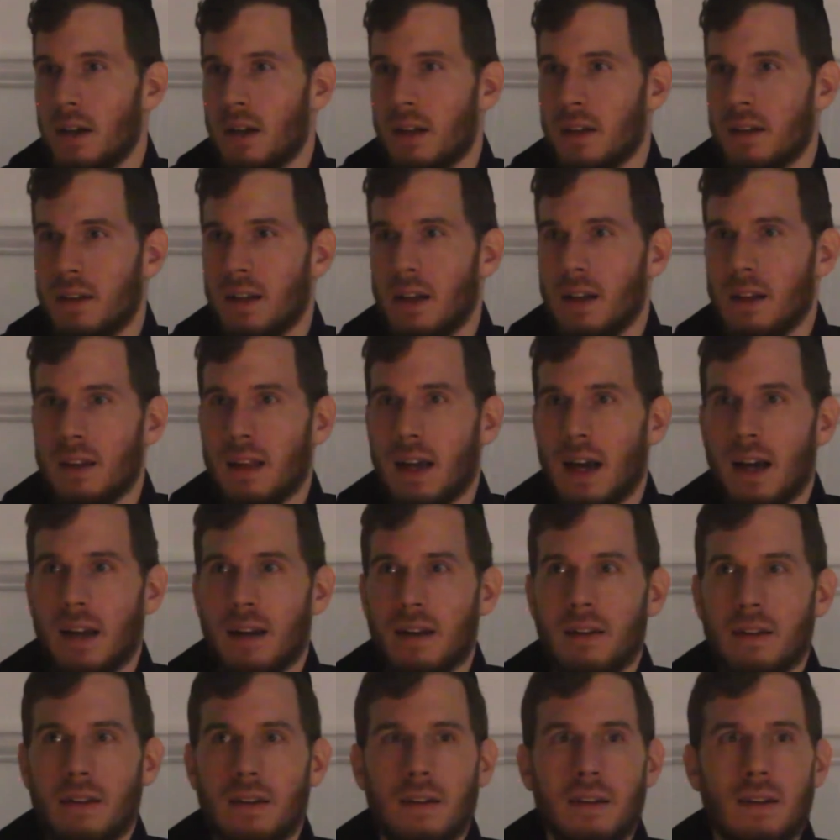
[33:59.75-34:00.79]
Until
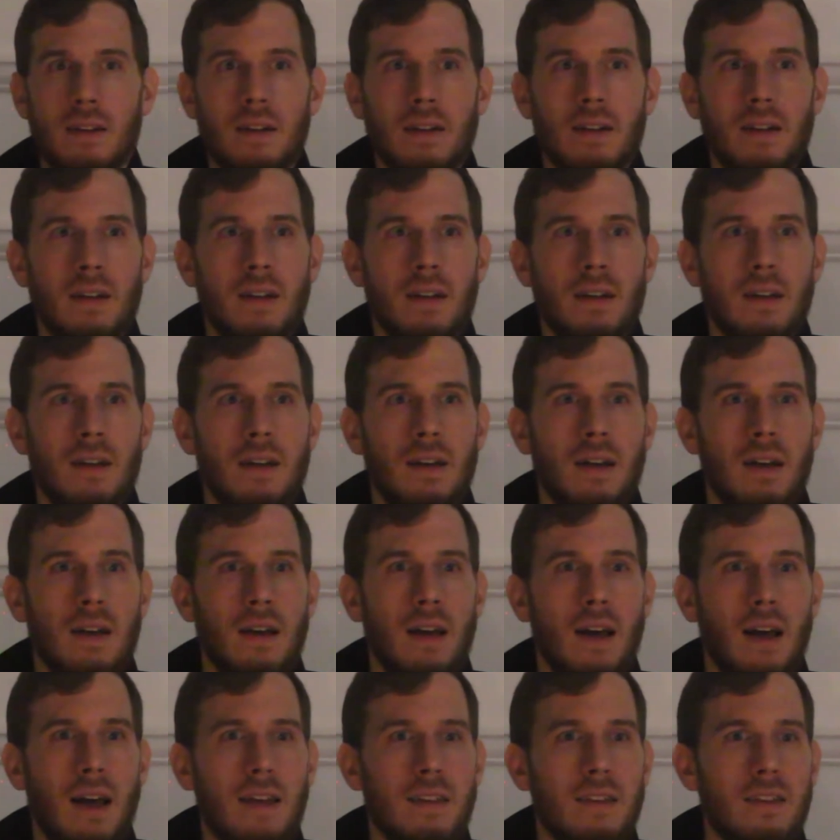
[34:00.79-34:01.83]
then,
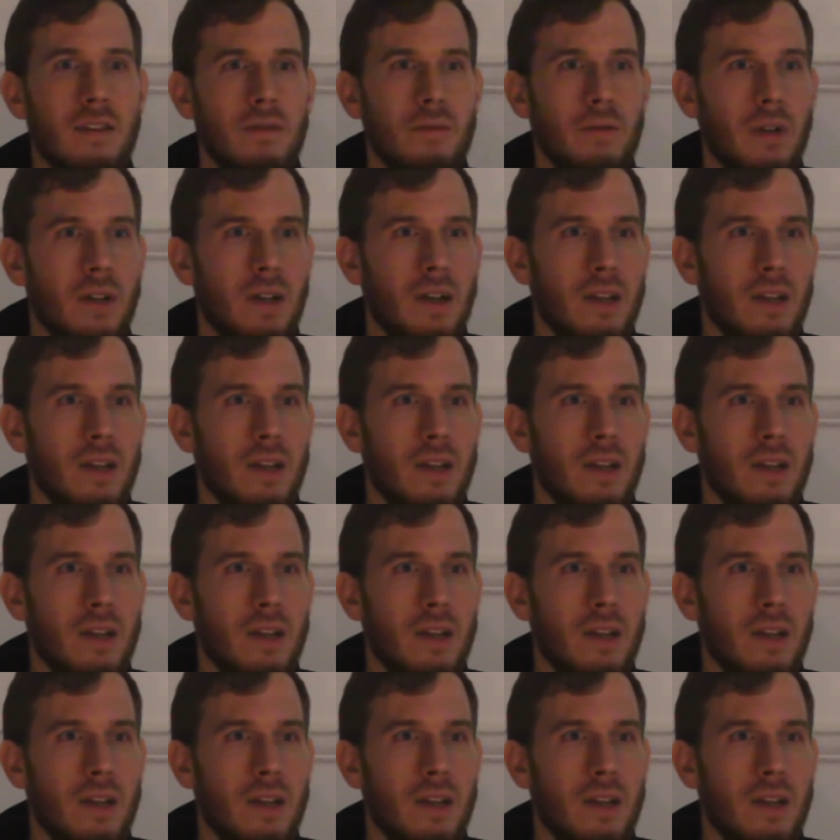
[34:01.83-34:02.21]
Esau will